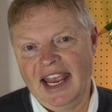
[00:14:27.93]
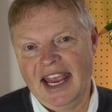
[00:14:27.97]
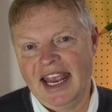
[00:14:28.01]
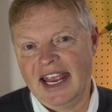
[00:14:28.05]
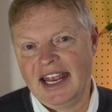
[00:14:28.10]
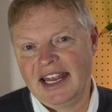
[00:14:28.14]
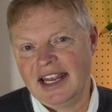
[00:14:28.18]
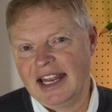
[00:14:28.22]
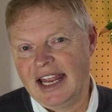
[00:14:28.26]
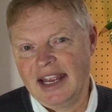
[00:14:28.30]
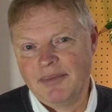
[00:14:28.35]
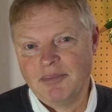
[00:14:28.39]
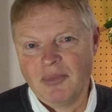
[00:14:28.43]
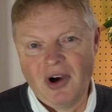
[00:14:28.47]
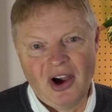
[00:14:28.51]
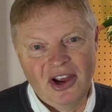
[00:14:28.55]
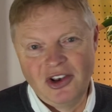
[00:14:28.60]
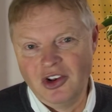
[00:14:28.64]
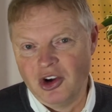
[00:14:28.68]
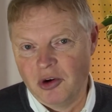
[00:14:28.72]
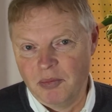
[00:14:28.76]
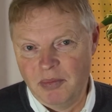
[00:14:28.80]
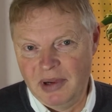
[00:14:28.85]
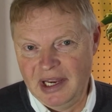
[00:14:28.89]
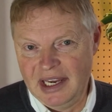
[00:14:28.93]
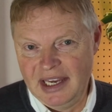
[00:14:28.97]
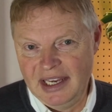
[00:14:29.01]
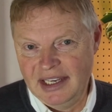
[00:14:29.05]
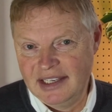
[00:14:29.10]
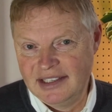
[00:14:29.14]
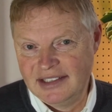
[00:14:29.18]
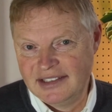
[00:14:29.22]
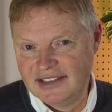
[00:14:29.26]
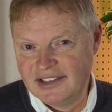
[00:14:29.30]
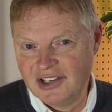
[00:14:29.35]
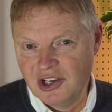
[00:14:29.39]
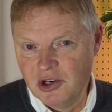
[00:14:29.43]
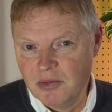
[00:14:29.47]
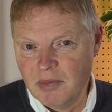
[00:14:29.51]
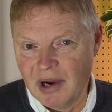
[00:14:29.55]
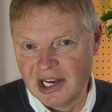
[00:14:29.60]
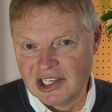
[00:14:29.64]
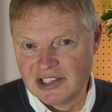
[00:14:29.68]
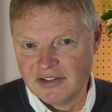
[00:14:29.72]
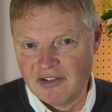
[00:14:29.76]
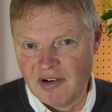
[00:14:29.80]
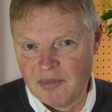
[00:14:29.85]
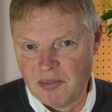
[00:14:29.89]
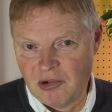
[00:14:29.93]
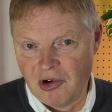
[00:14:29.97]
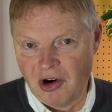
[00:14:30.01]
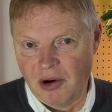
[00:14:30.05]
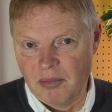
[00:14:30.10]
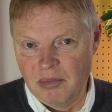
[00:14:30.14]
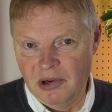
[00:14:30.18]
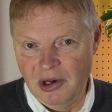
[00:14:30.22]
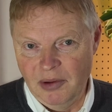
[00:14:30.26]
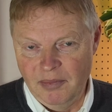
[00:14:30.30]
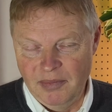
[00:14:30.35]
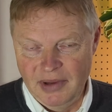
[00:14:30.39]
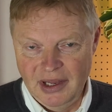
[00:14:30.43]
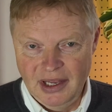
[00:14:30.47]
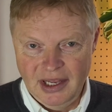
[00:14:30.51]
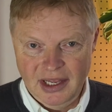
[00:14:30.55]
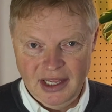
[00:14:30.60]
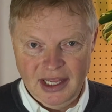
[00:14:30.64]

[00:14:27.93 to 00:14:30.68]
it might not be too much of a problem.